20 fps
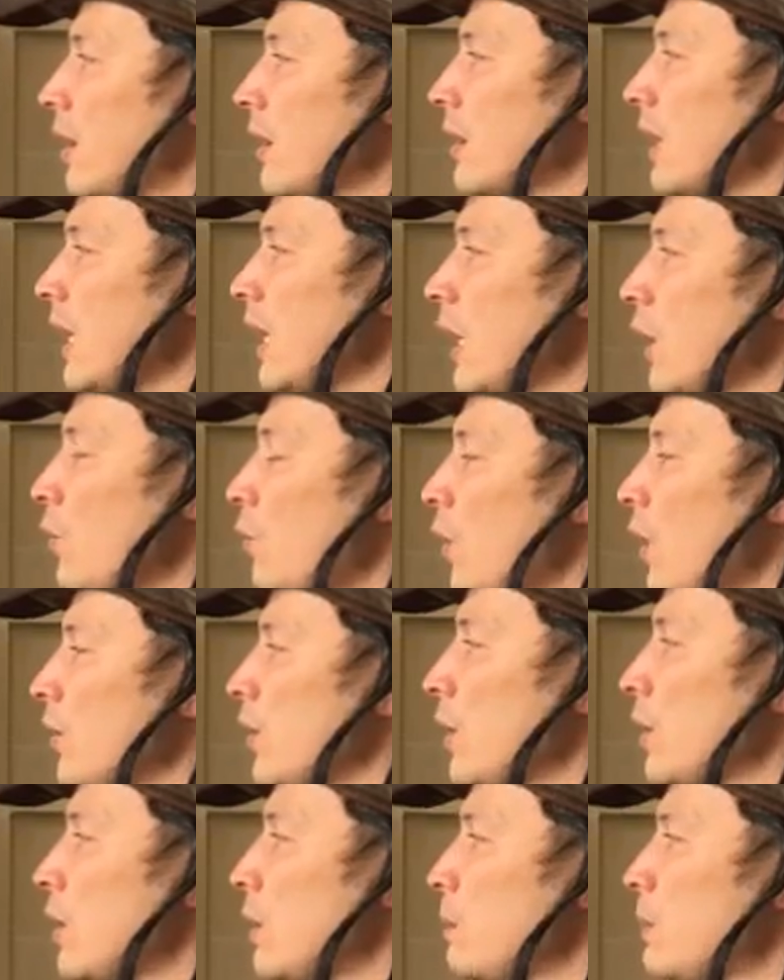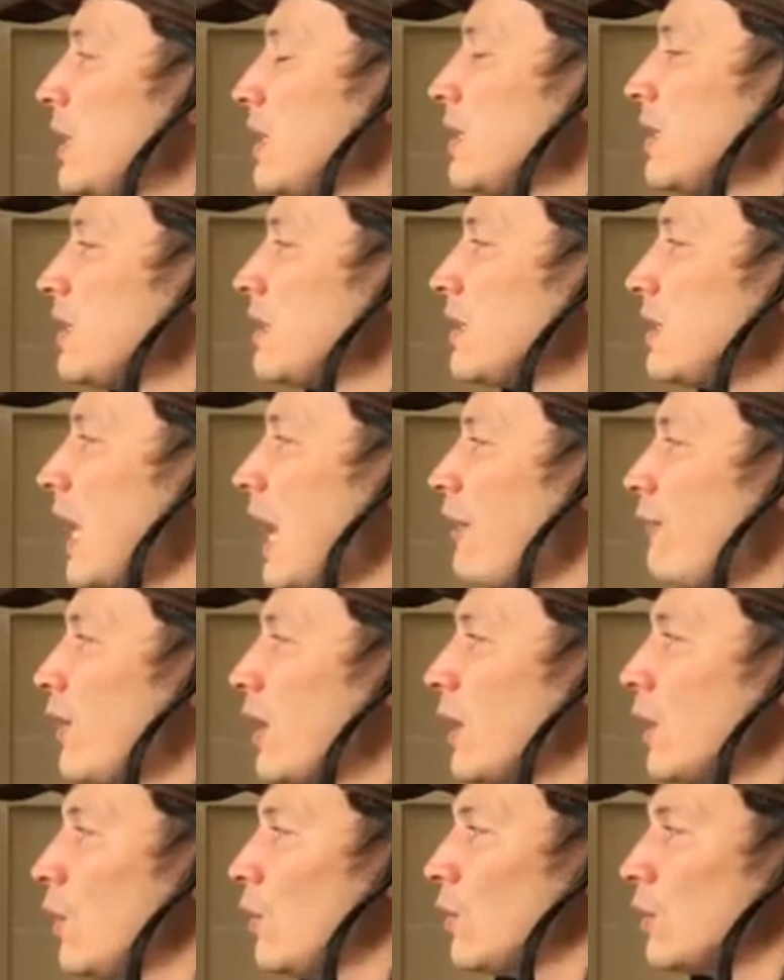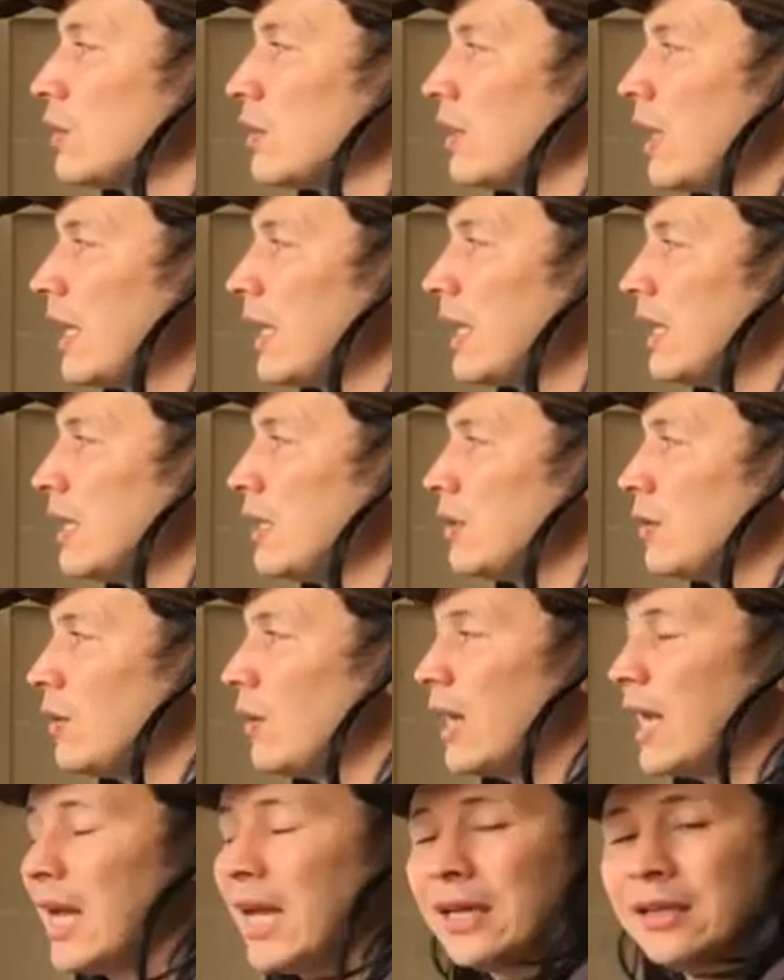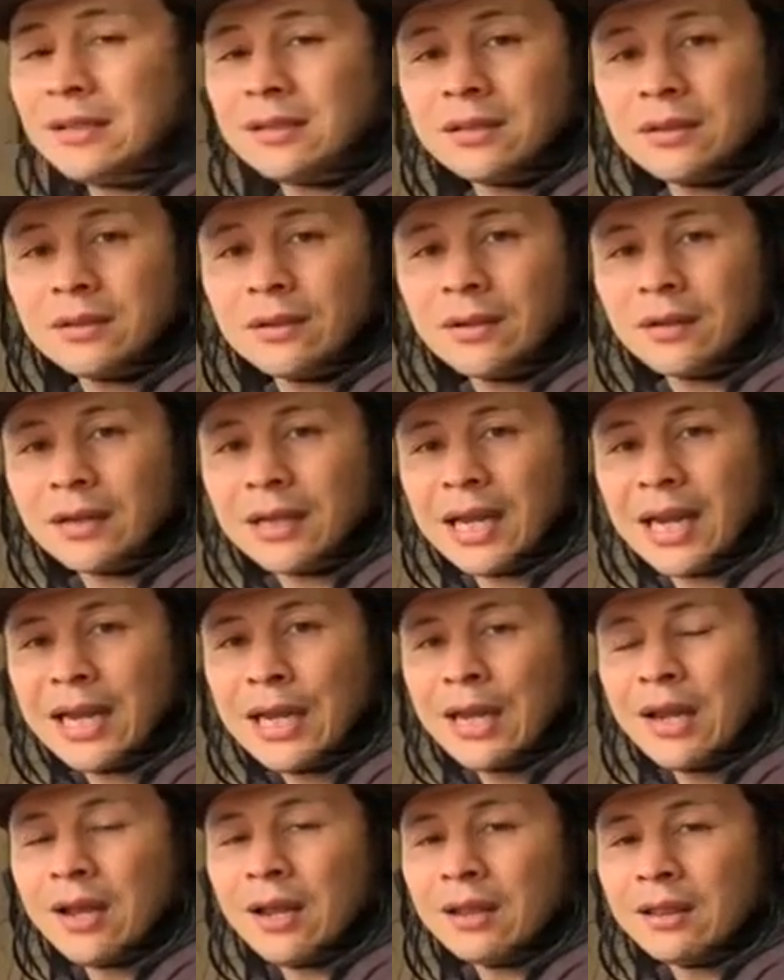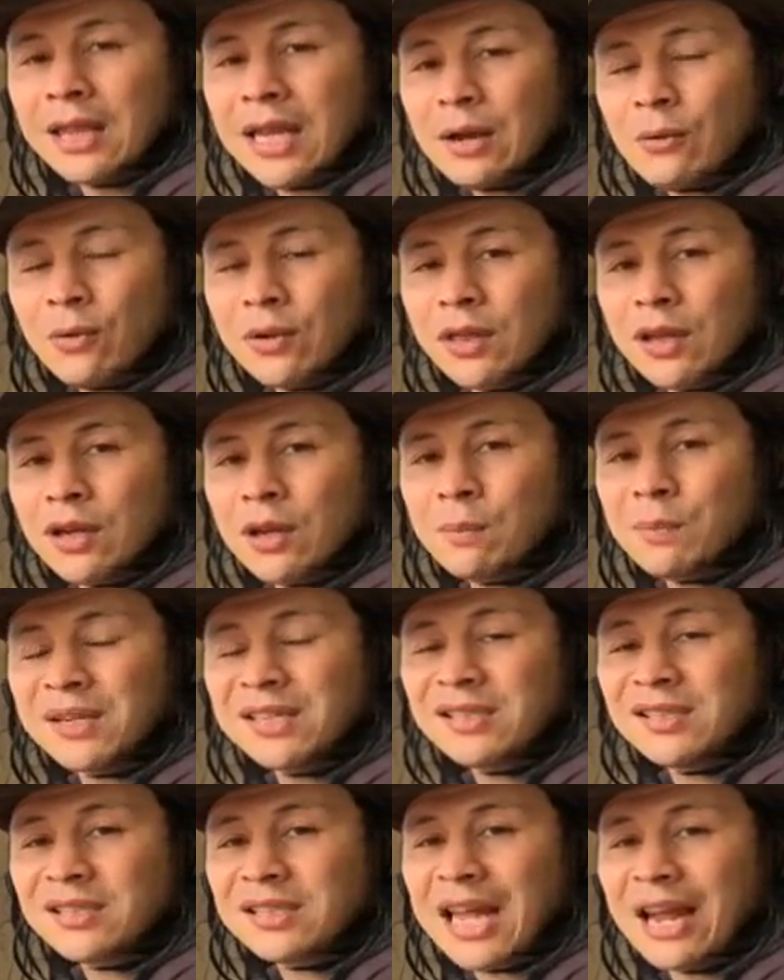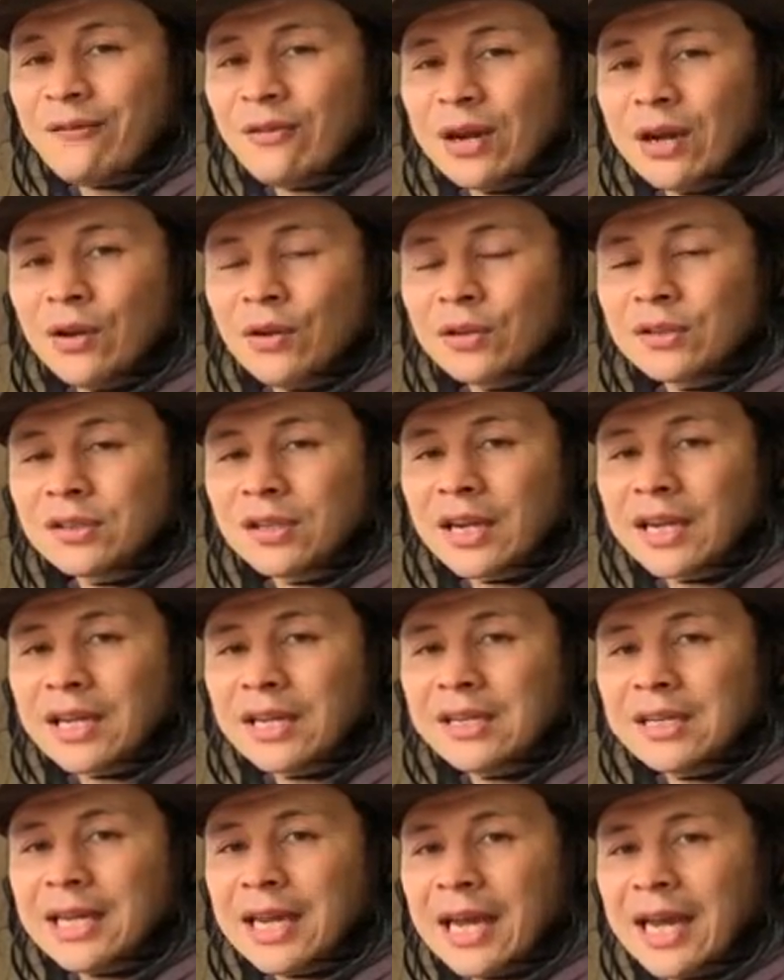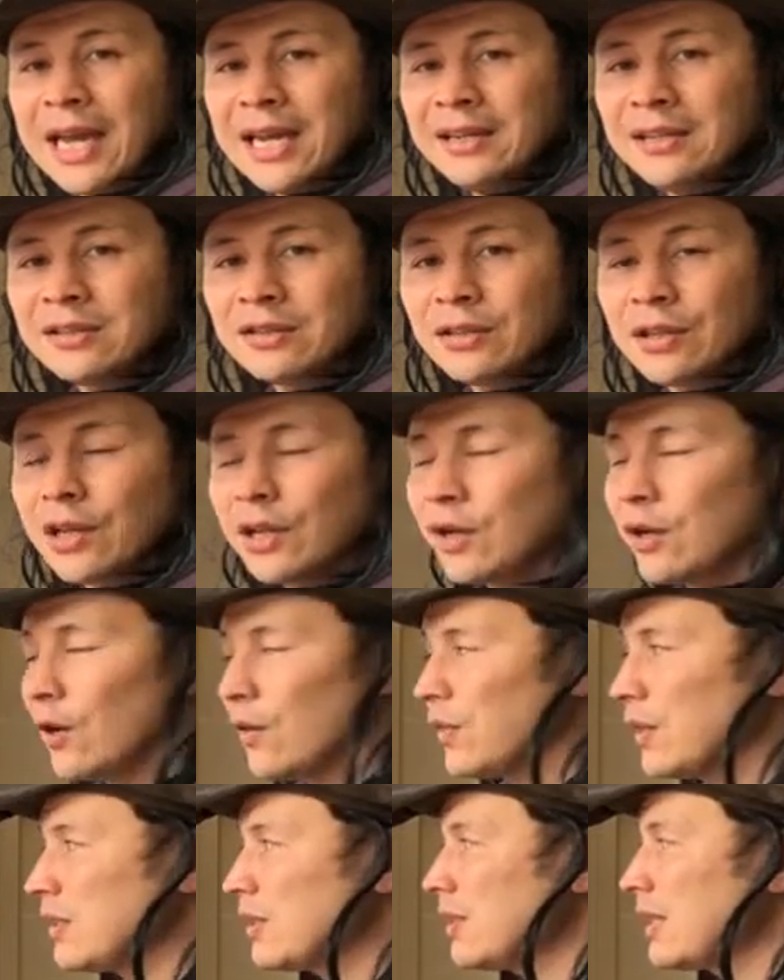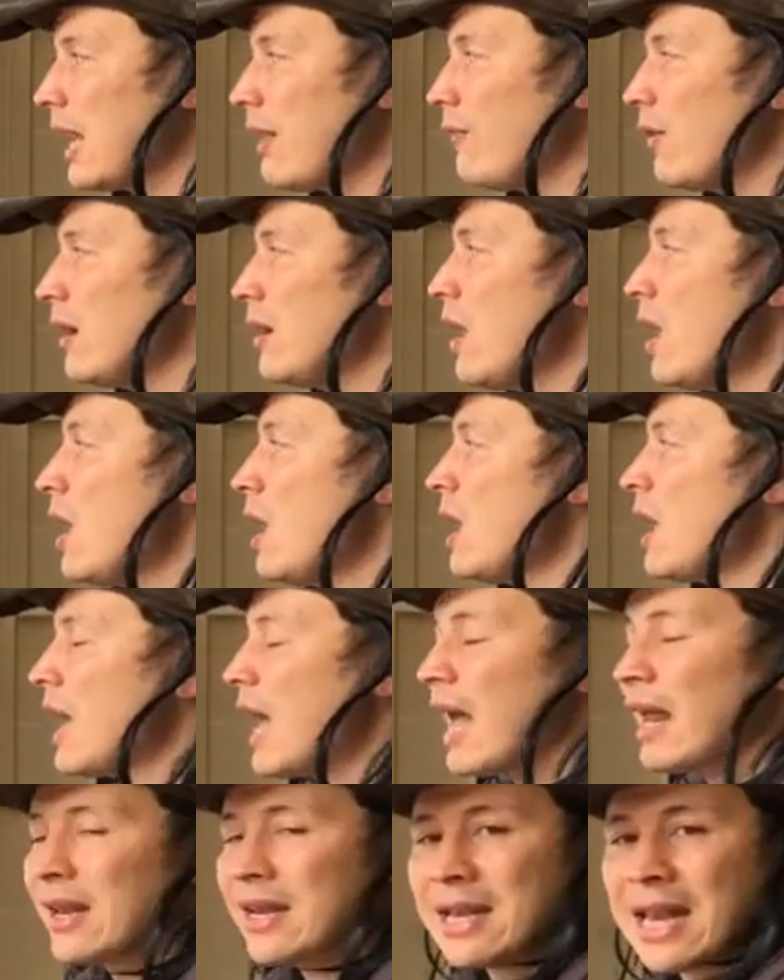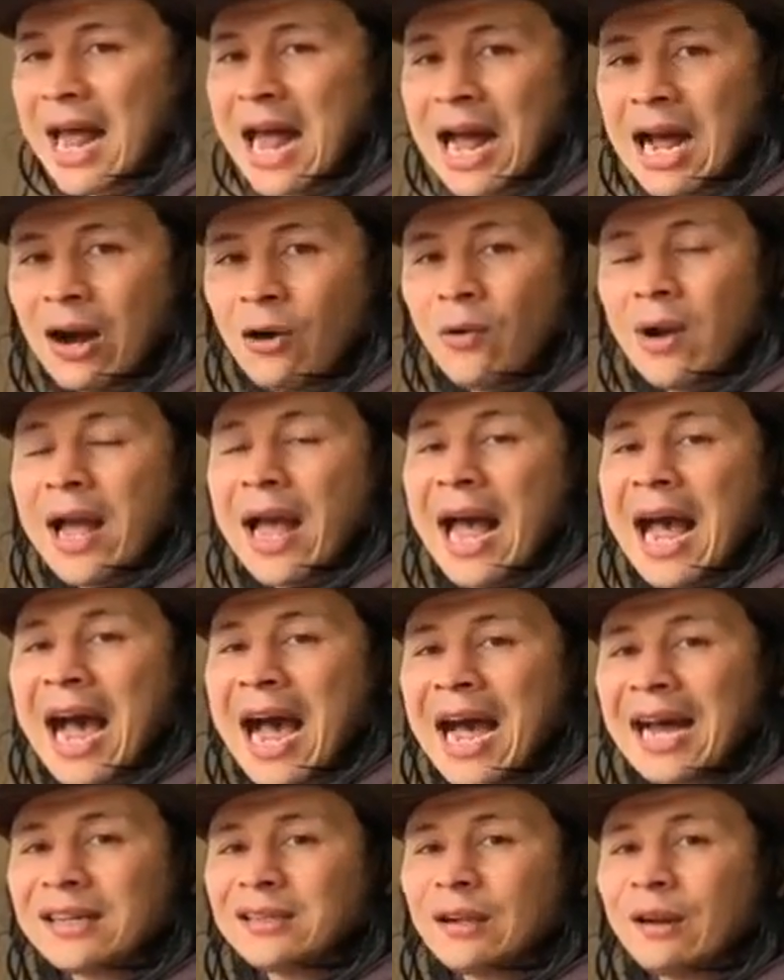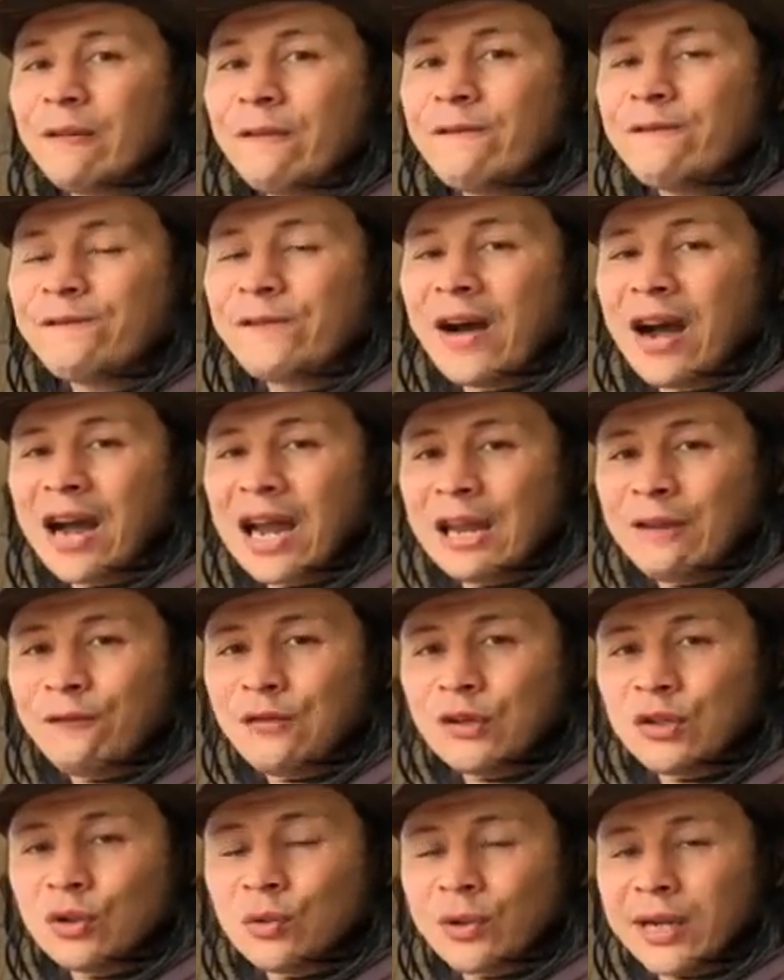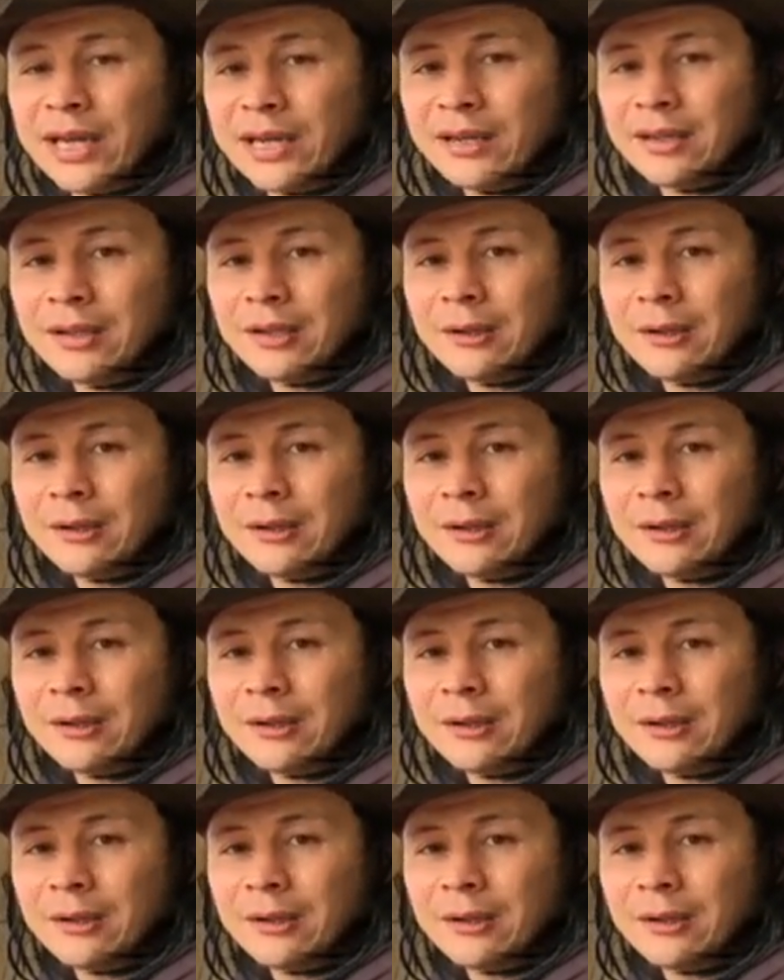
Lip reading: Think what the number 7 looks like in your head. Okay? Think what the number 7 looks like in your head. So you got the 7, and now add 5 to it.